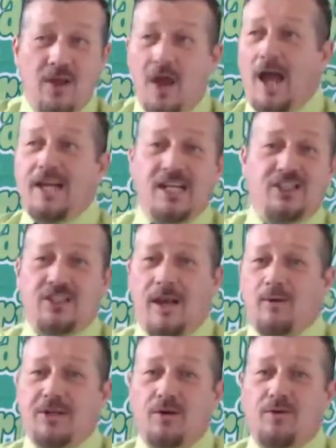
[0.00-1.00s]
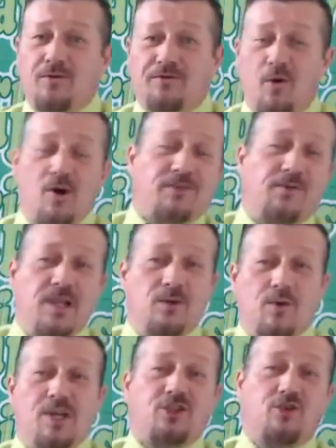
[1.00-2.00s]
I need someone to forcefully
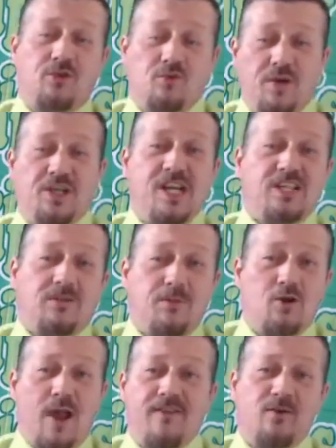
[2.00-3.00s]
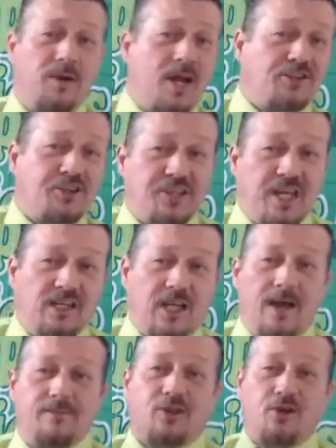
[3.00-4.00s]
redistribute everyone else's
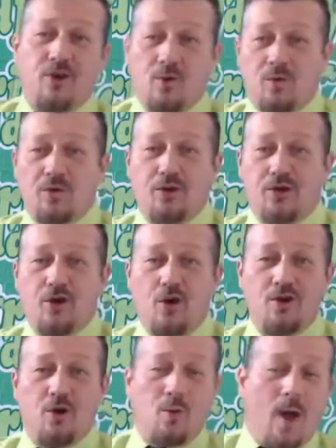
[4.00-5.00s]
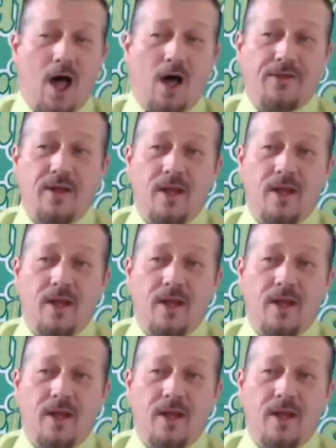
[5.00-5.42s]
incomes or their wealth